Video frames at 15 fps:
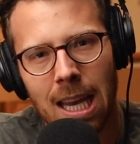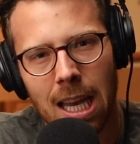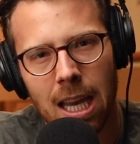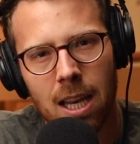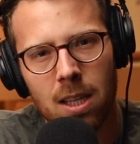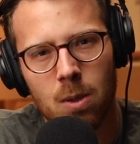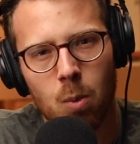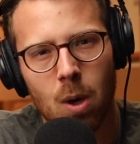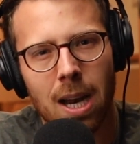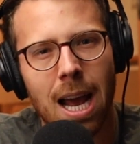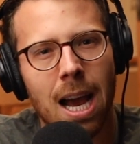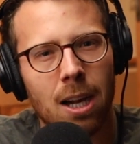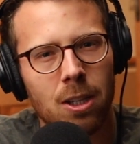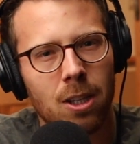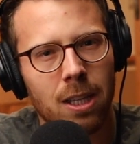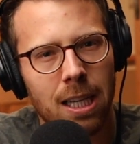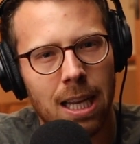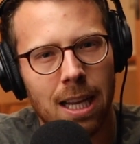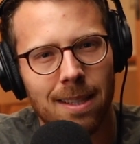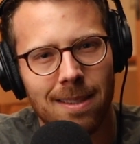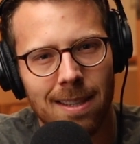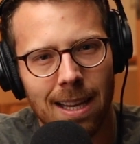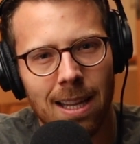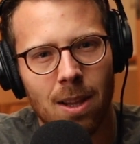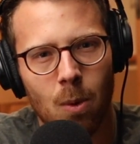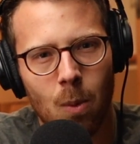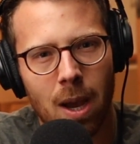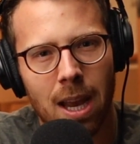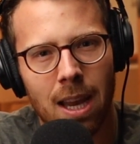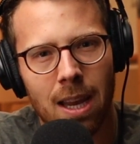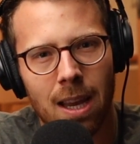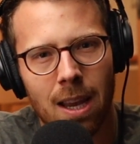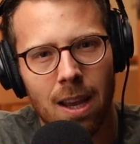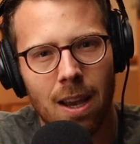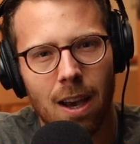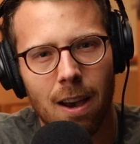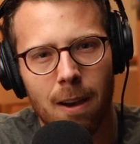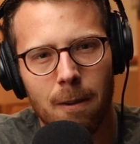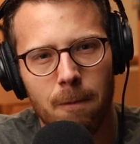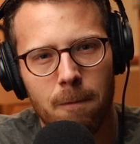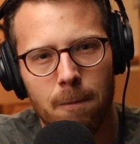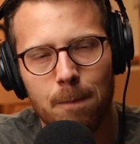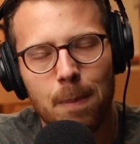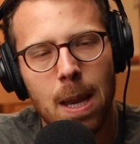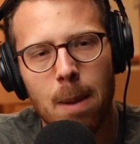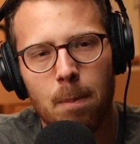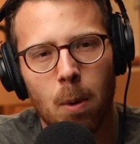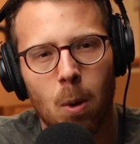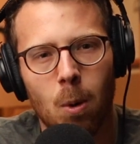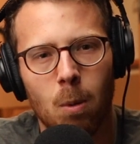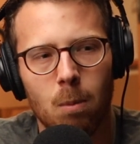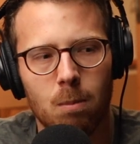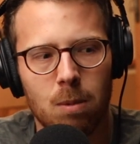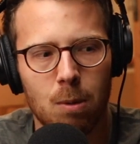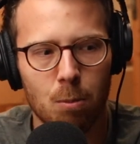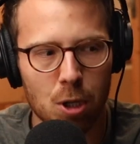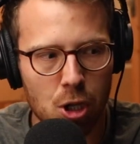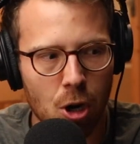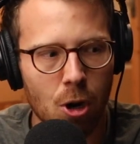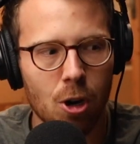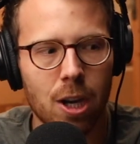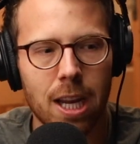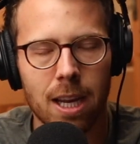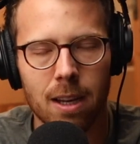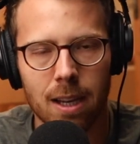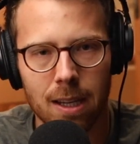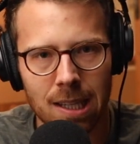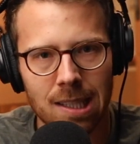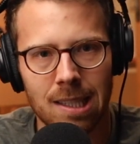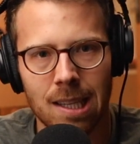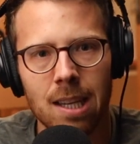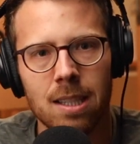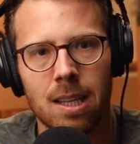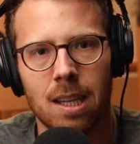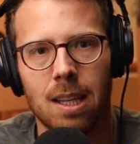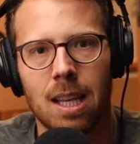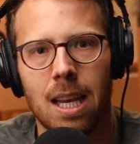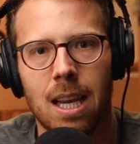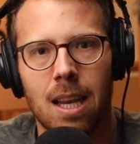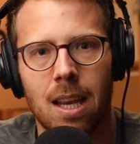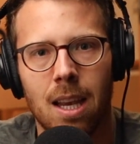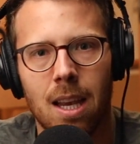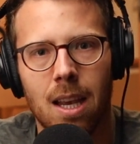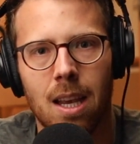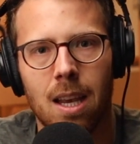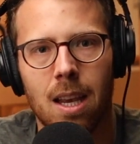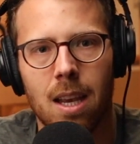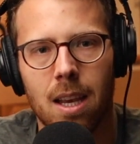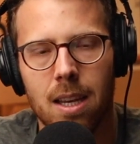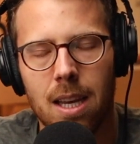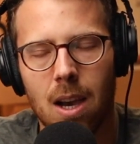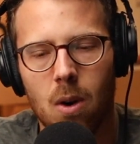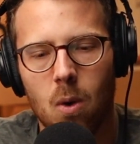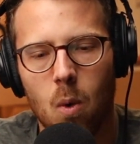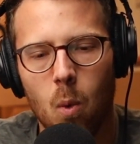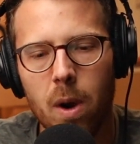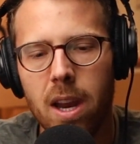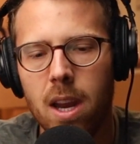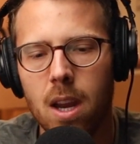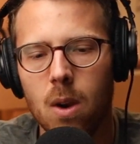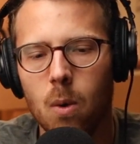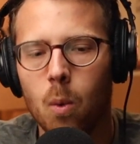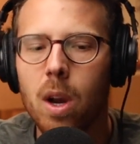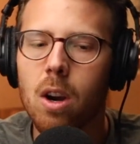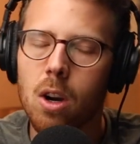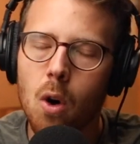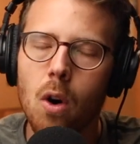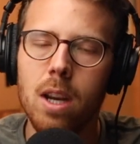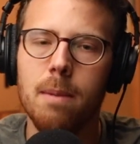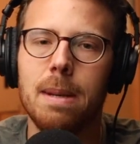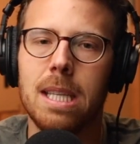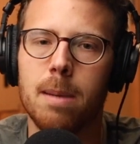is what actually gets in the way of people returning consistently. Now, we are going to be